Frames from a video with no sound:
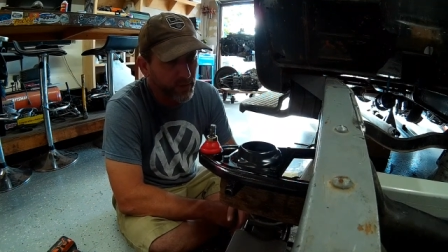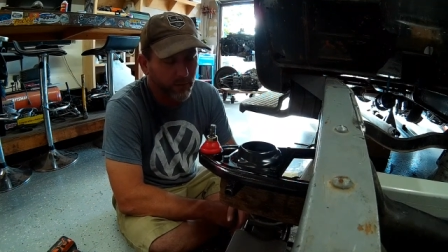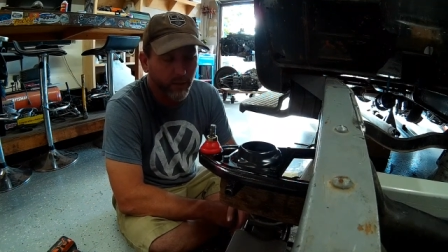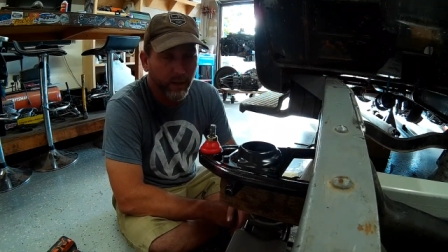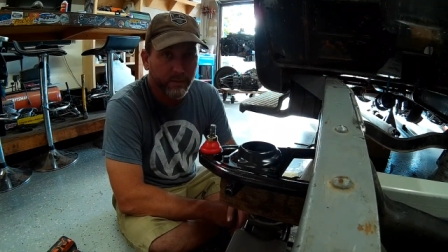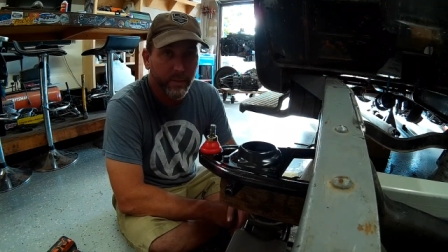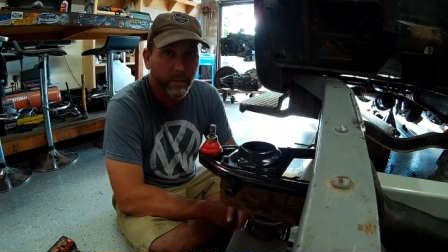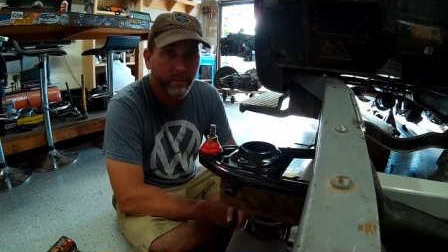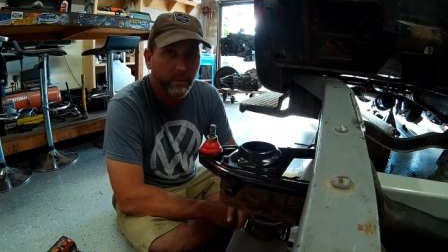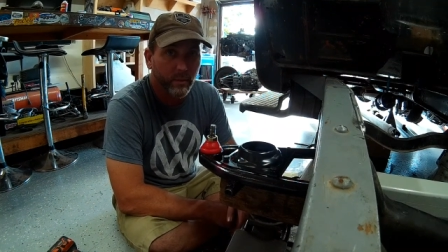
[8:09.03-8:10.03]
cross
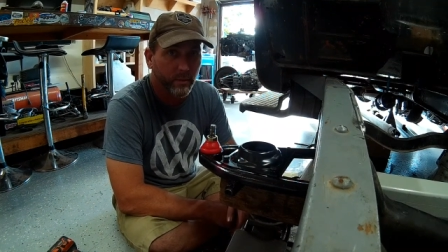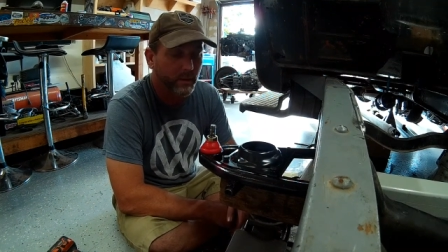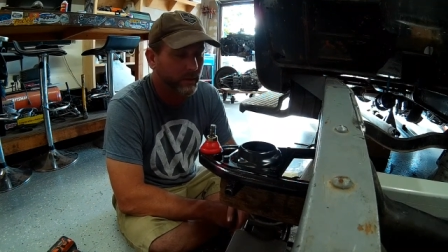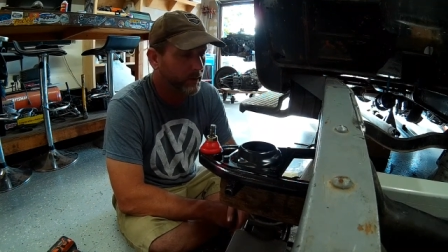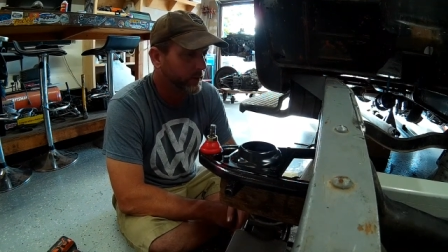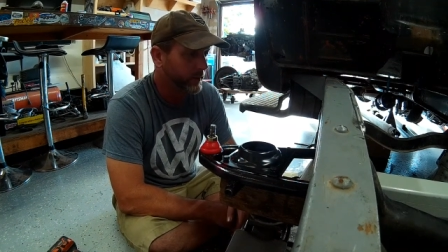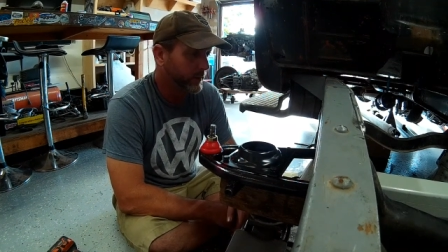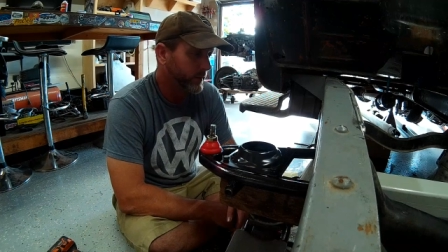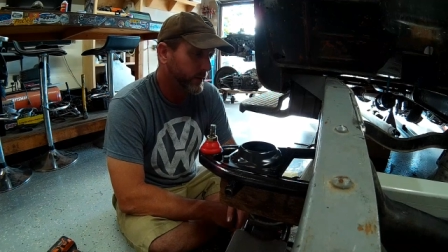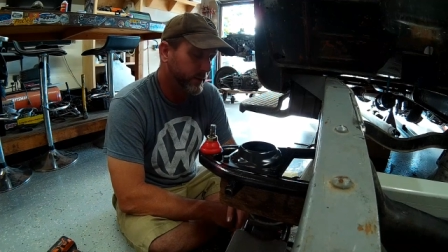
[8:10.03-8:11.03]
member or
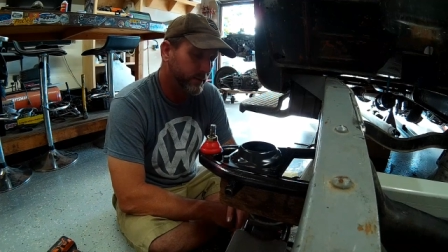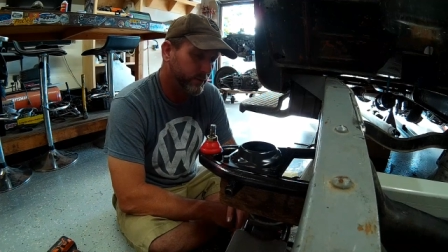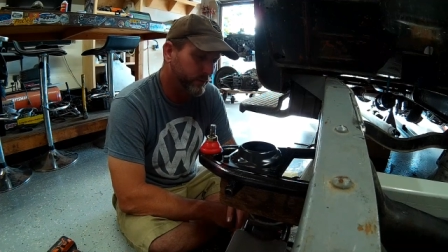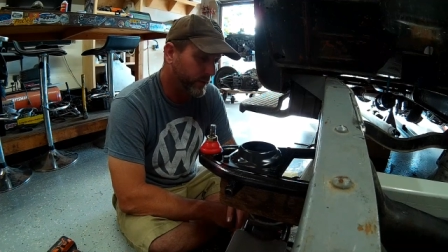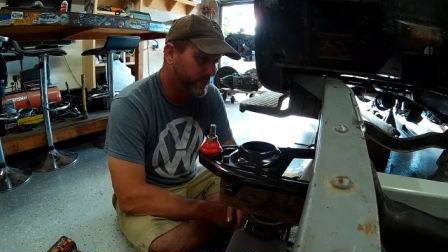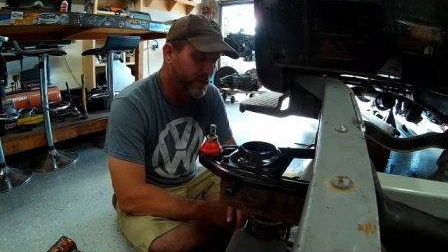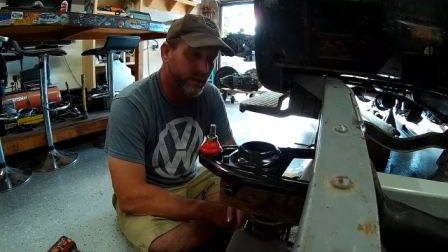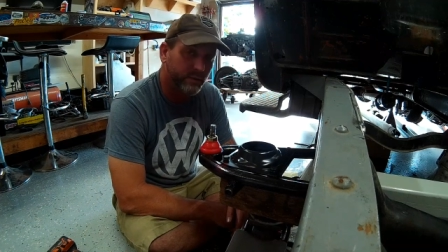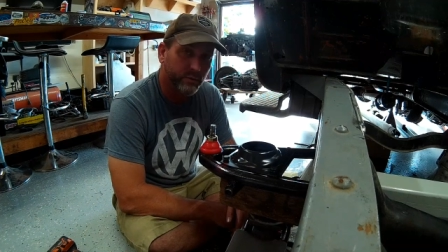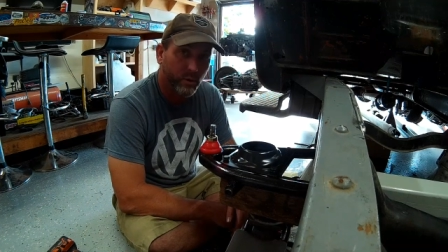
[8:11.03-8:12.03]
flimsy
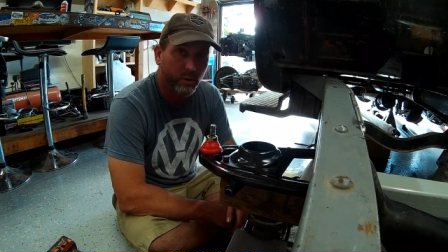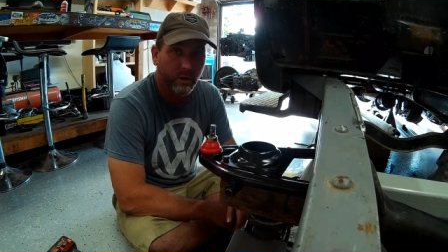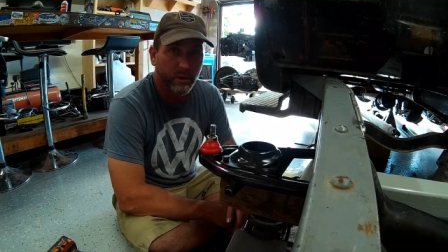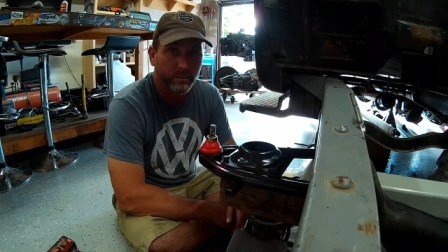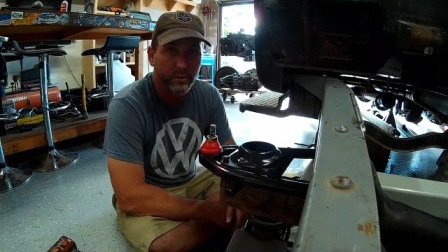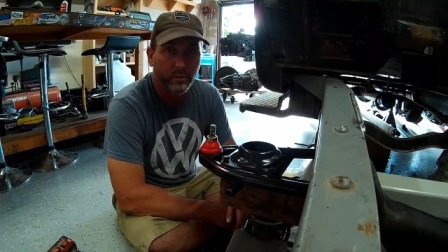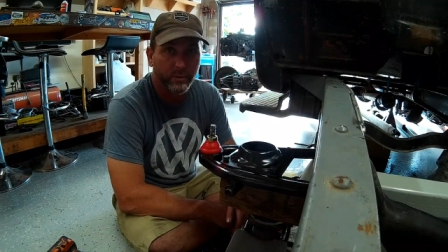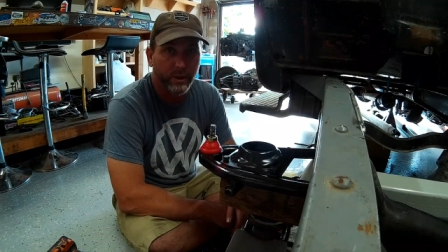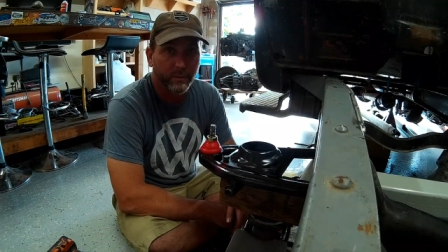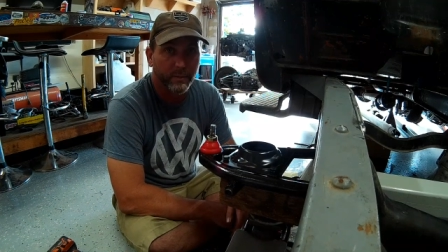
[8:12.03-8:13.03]
control arms
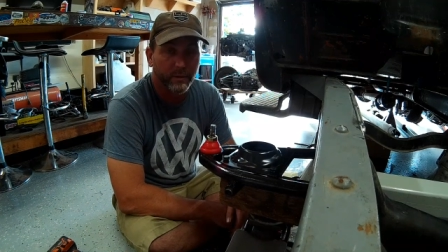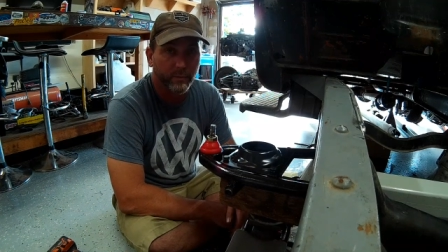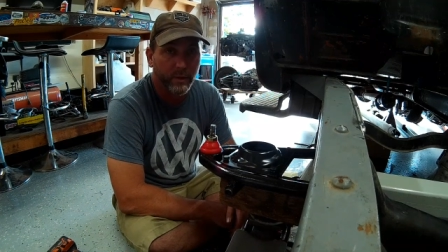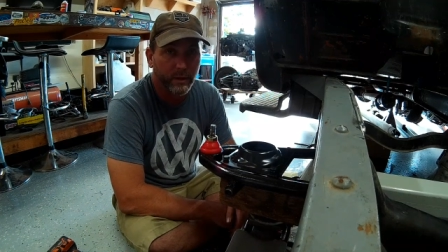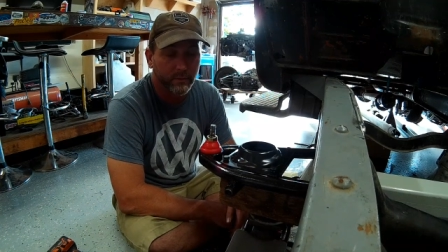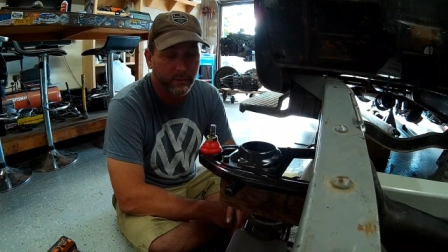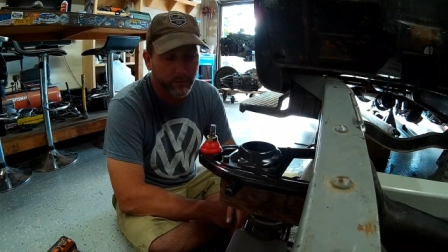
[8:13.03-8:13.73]
holding up your vehicle.